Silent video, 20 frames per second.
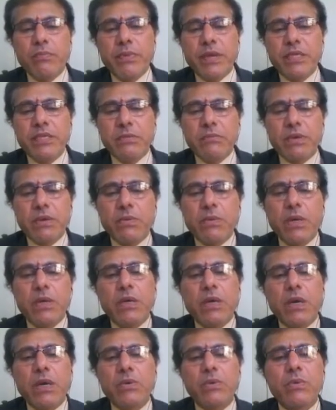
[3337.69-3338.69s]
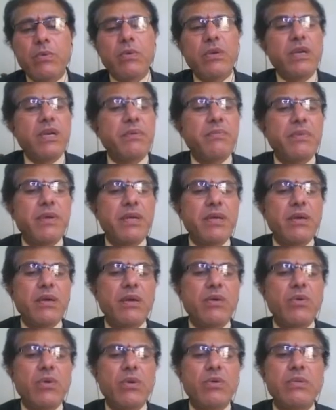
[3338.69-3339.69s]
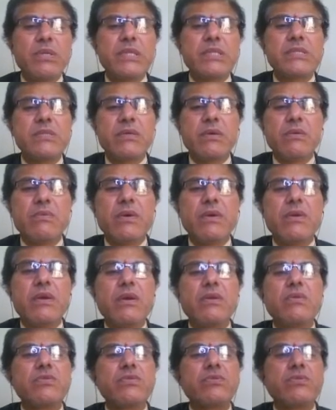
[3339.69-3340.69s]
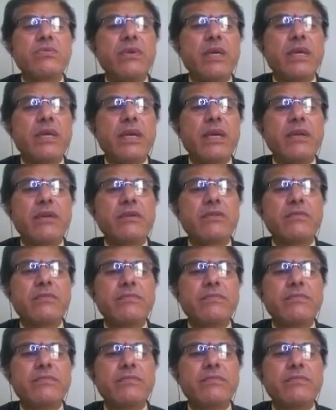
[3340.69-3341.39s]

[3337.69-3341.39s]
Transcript: Page number 102. Let me go to this 102, student, right?